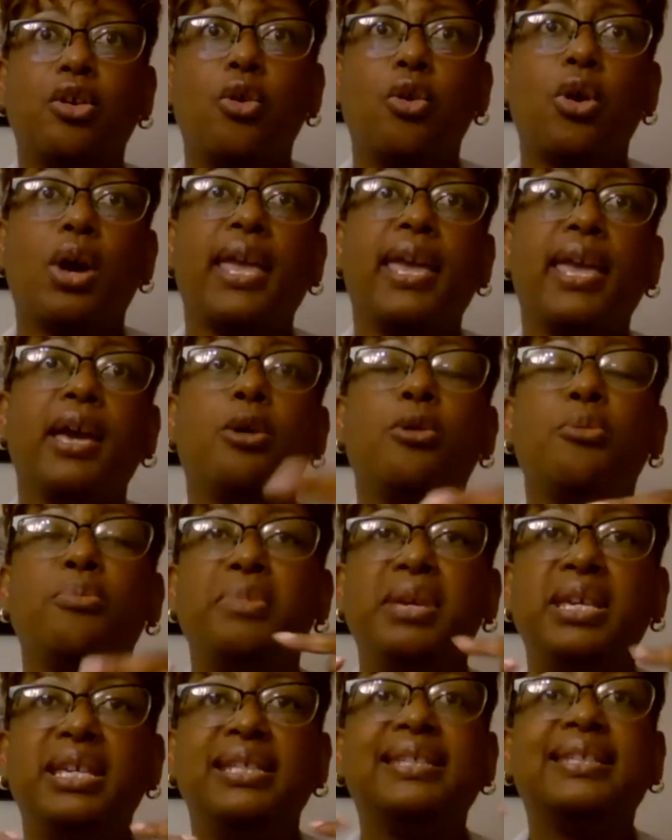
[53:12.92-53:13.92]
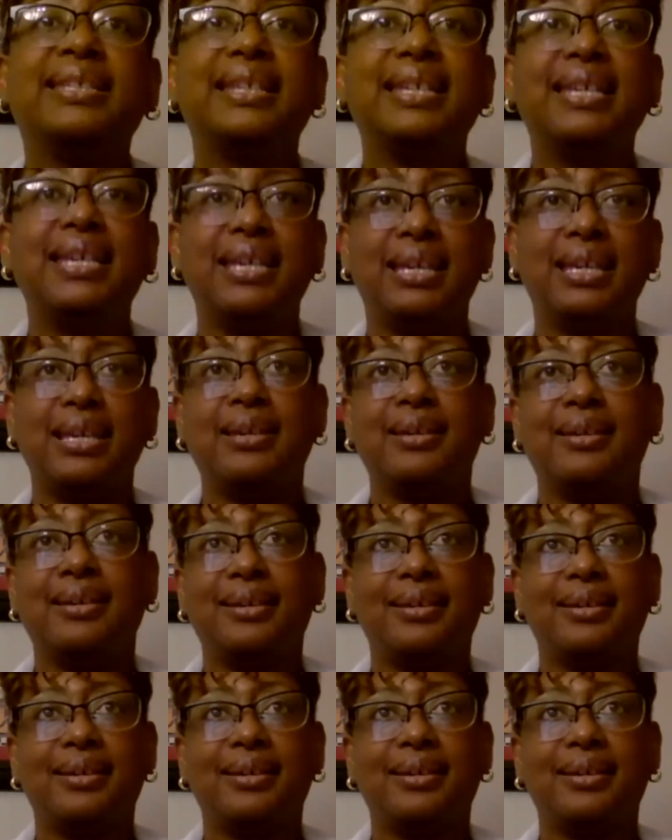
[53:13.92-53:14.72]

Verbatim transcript: or help me see